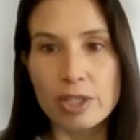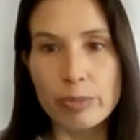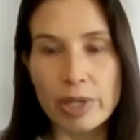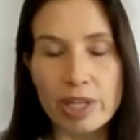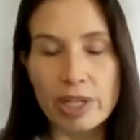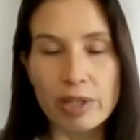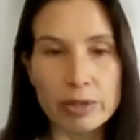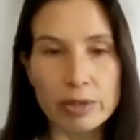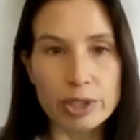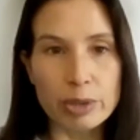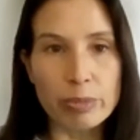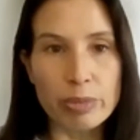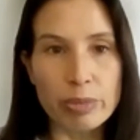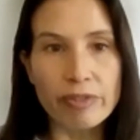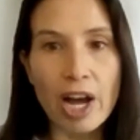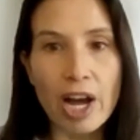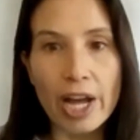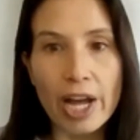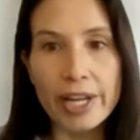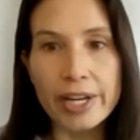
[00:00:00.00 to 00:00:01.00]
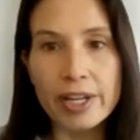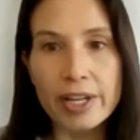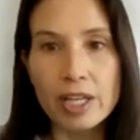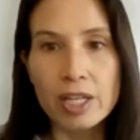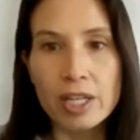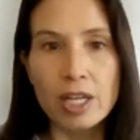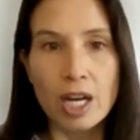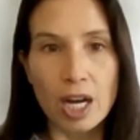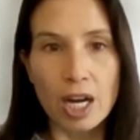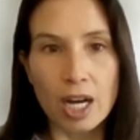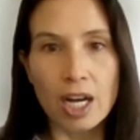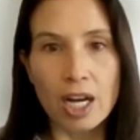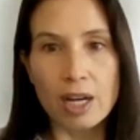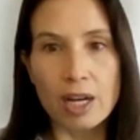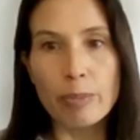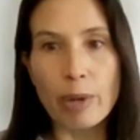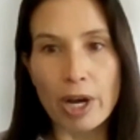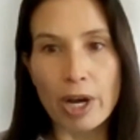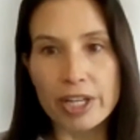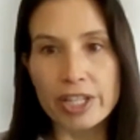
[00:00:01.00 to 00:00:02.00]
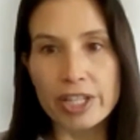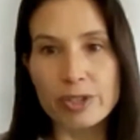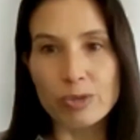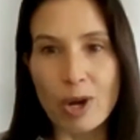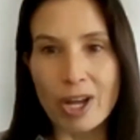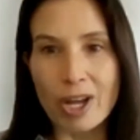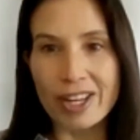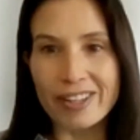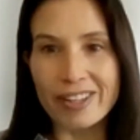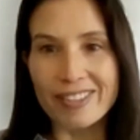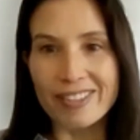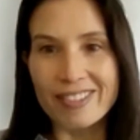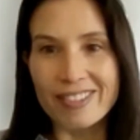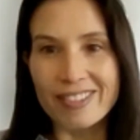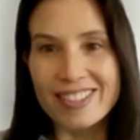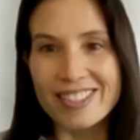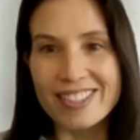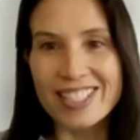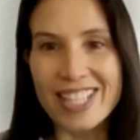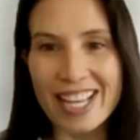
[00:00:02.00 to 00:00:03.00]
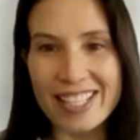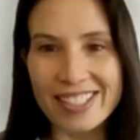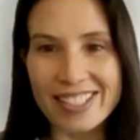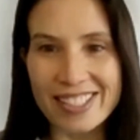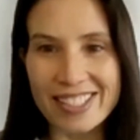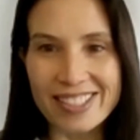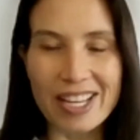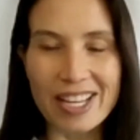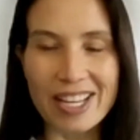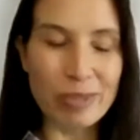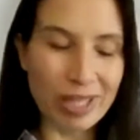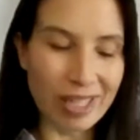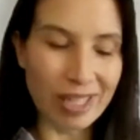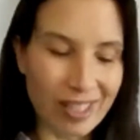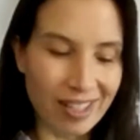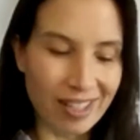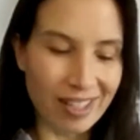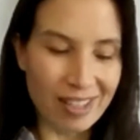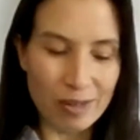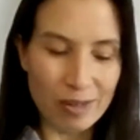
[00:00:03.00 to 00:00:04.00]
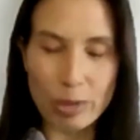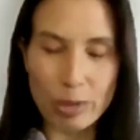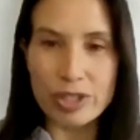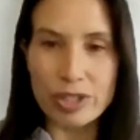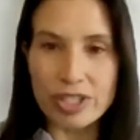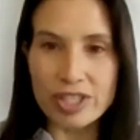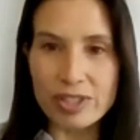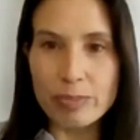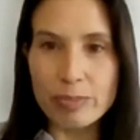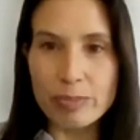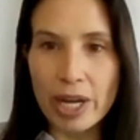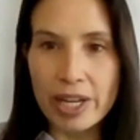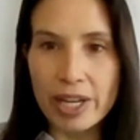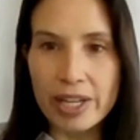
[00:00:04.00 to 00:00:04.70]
to be able to provide bodies when chassis can be purchased